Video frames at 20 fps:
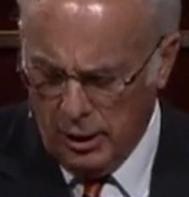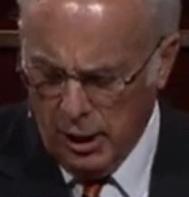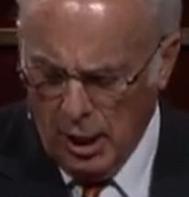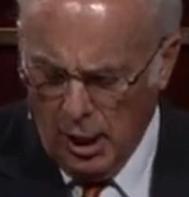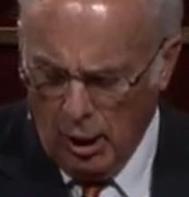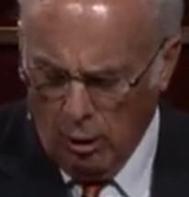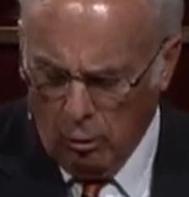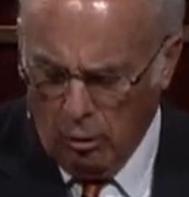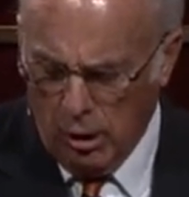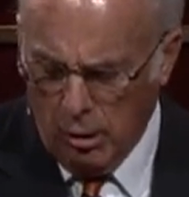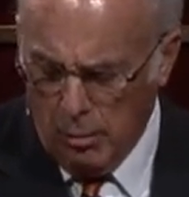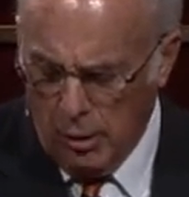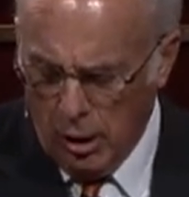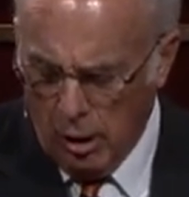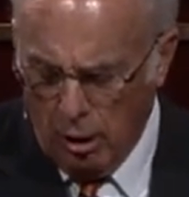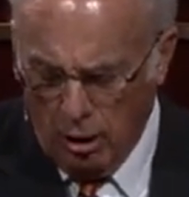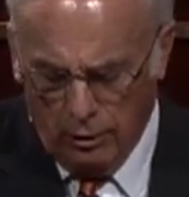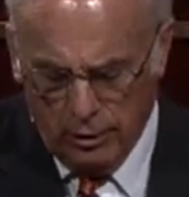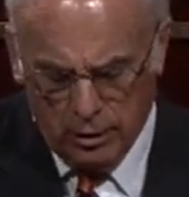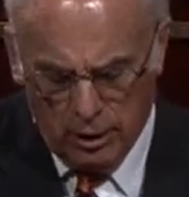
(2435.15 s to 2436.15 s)
And what
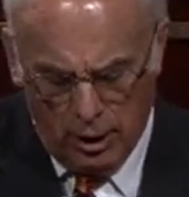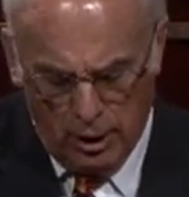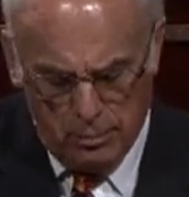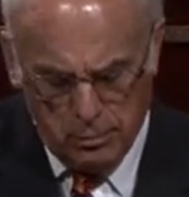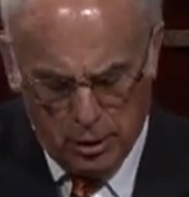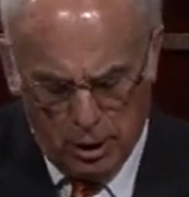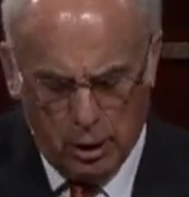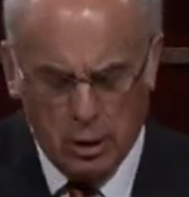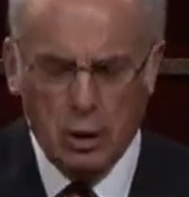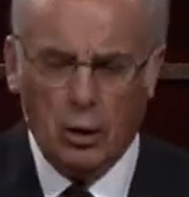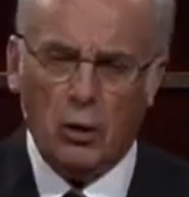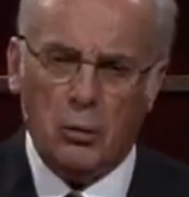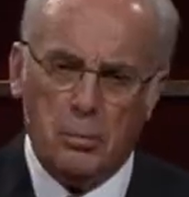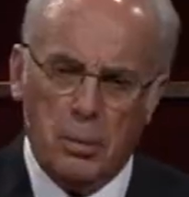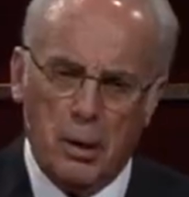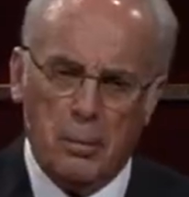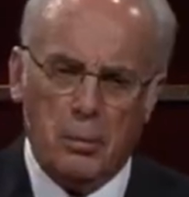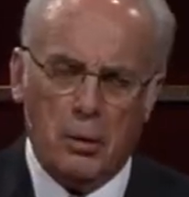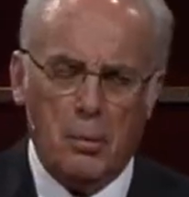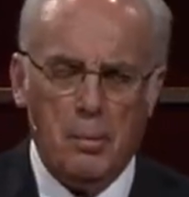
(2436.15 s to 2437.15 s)
about all the times I
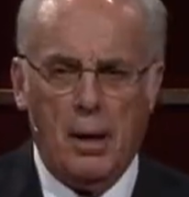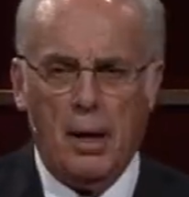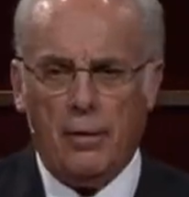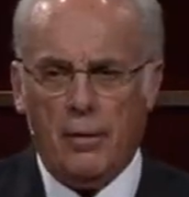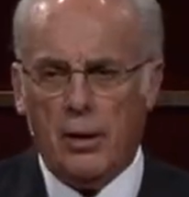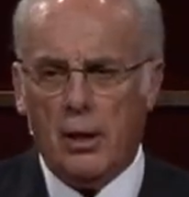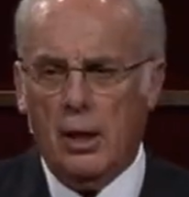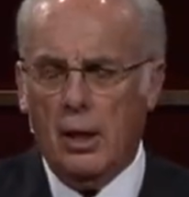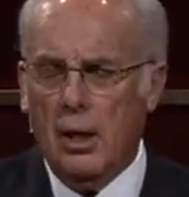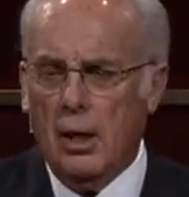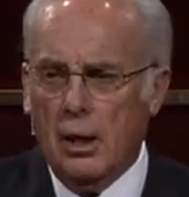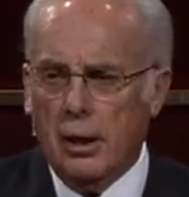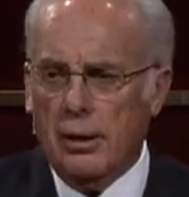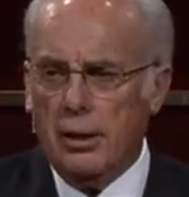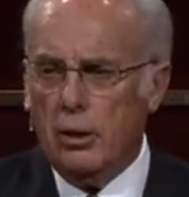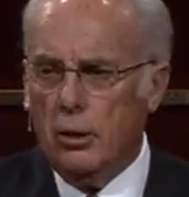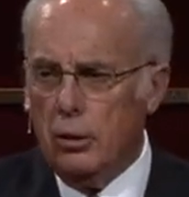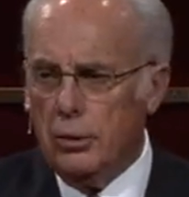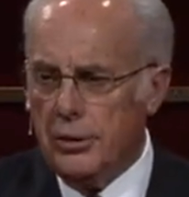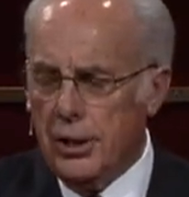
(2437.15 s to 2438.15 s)
told people about the,
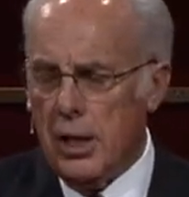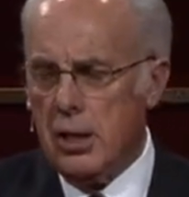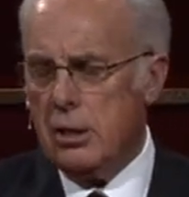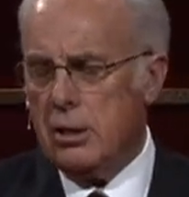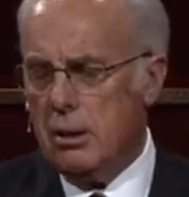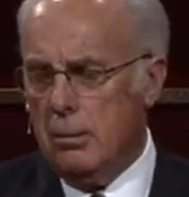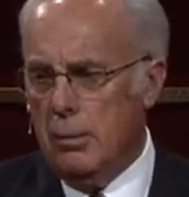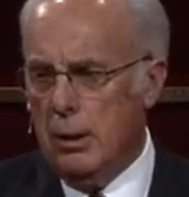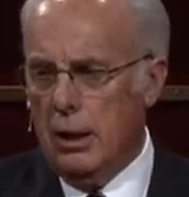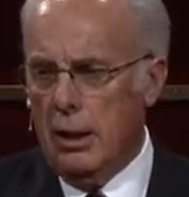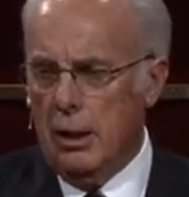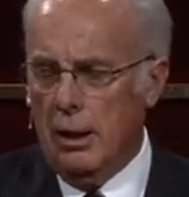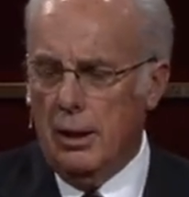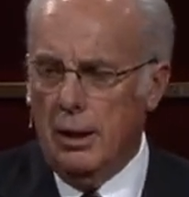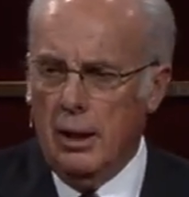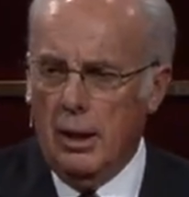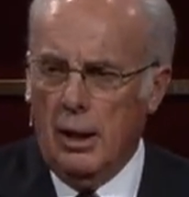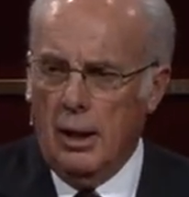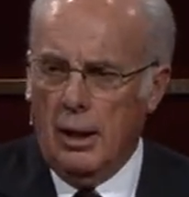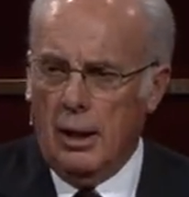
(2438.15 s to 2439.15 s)
the Old Testament
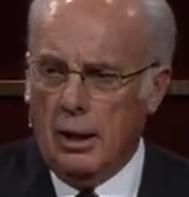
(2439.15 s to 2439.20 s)
and,